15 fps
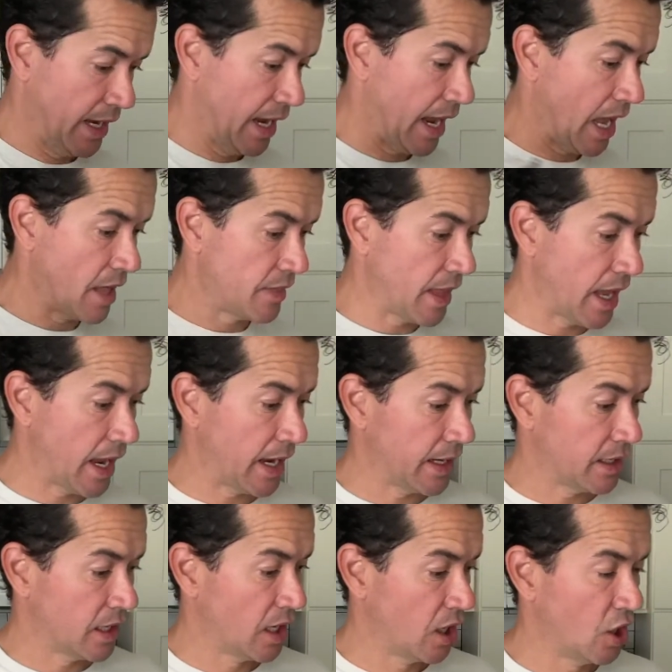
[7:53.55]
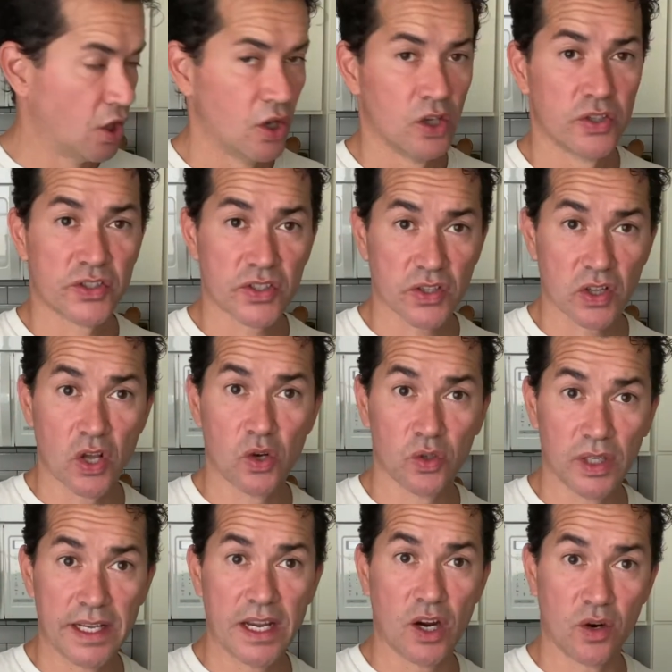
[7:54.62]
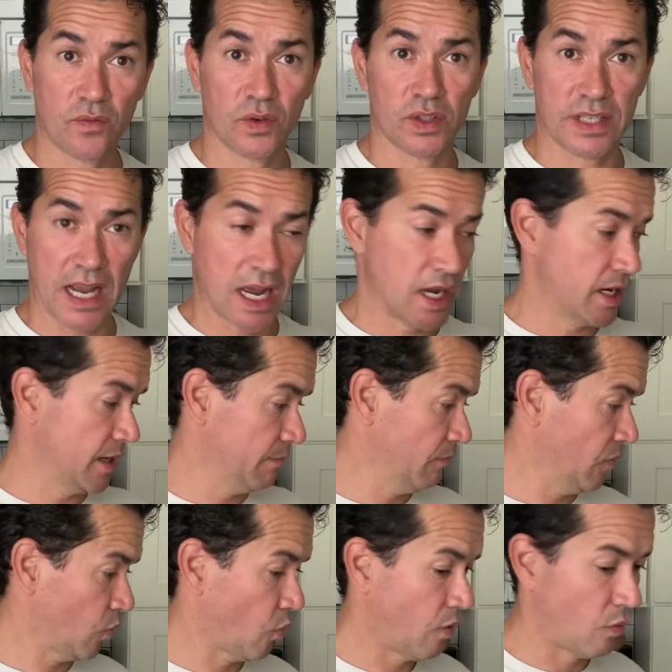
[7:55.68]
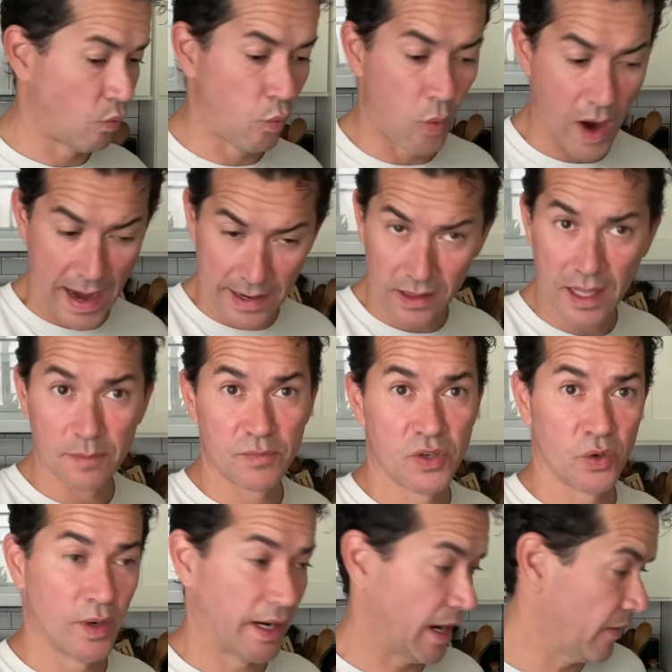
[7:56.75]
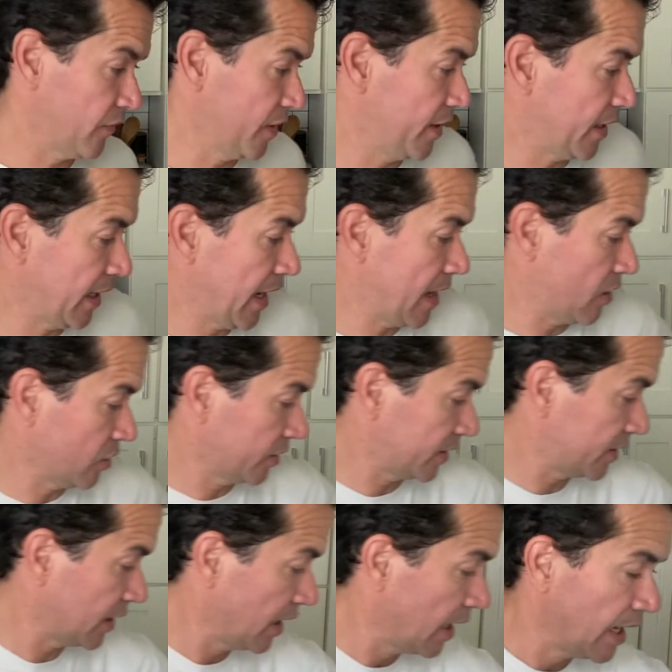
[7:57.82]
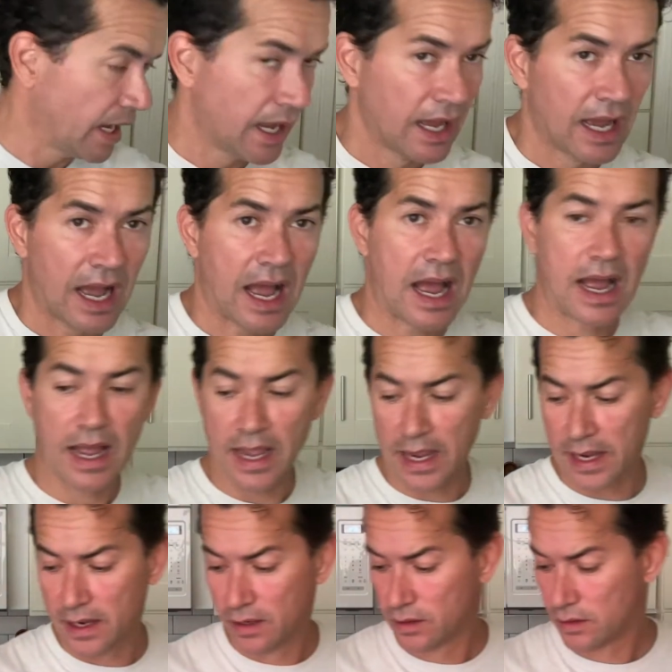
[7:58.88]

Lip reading: and then slowly over time, while I'm doing everything else, I